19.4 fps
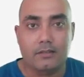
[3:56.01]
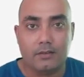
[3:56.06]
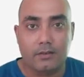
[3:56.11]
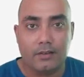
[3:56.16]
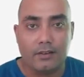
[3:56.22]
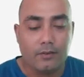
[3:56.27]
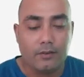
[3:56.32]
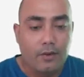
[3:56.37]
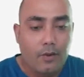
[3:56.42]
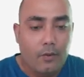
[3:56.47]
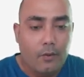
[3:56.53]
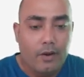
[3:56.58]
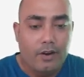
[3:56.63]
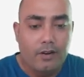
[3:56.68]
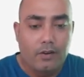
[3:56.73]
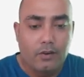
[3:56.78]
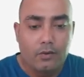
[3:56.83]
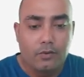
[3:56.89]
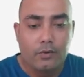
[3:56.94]
Okay, we are
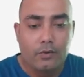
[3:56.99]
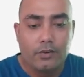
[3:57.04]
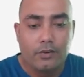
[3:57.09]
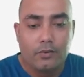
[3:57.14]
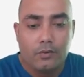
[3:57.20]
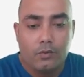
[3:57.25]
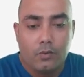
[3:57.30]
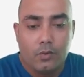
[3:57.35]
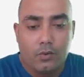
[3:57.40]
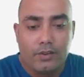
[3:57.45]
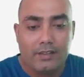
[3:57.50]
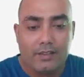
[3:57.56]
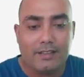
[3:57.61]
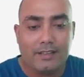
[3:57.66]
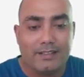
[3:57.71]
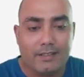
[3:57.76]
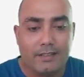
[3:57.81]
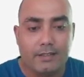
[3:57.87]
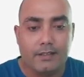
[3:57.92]
not going to go in
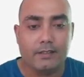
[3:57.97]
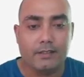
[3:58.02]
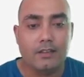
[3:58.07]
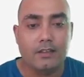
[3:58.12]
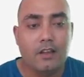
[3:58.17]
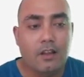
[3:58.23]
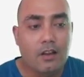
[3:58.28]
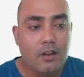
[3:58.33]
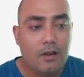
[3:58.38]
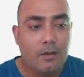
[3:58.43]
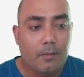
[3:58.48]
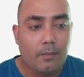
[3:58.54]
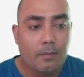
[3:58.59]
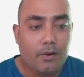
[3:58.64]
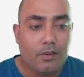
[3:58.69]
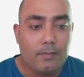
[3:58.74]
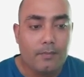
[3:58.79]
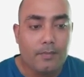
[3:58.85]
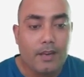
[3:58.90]
these details,
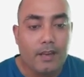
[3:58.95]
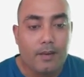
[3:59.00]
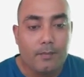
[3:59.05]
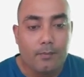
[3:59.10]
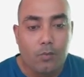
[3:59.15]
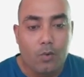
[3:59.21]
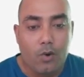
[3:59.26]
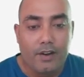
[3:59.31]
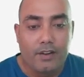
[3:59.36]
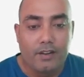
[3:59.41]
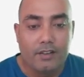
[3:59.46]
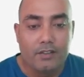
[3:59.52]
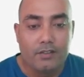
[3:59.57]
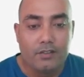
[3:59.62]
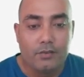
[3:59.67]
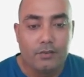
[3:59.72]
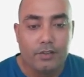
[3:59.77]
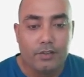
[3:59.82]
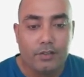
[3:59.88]
but the main point is
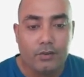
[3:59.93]
you need to